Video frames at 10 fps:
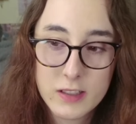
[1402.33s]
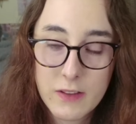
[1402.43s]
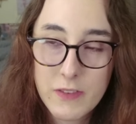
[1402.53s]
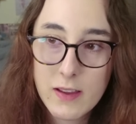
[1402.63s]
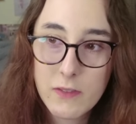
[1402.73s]
So
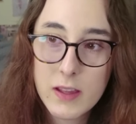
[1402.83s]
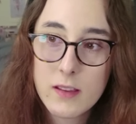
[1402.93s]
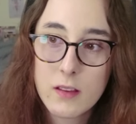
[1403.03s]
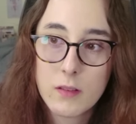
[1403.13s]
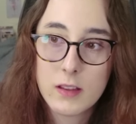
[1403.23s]
I
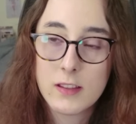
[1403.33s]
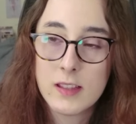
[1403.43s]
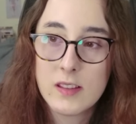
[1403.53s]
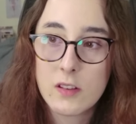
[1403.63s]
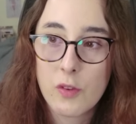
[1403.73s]
think this
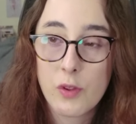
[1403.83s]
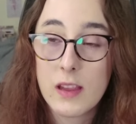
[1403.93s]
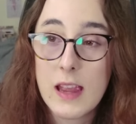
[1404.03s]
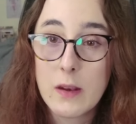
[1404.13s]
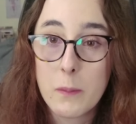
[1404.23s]
season is
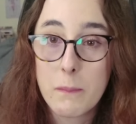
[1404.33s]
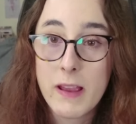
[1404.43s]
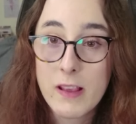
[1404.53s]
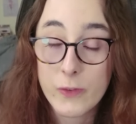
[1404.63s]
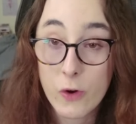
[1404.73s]
laying the
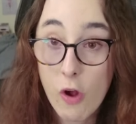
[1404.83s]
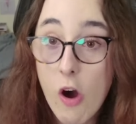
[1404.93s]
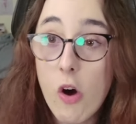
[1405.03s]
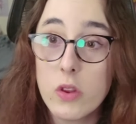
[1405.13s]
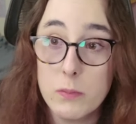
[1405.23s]
base for
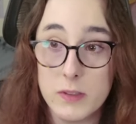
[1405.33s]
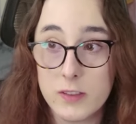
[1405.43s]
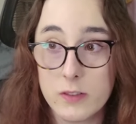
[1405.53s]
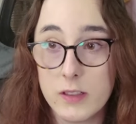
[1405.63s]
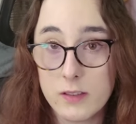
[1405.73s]
all the
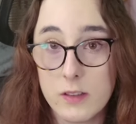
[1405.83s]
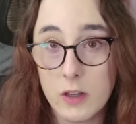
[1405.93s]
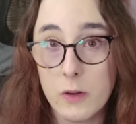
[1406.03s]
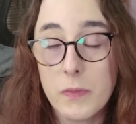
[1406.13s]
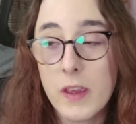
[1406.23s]
mysteries, you
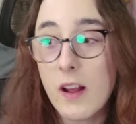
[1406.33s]
know?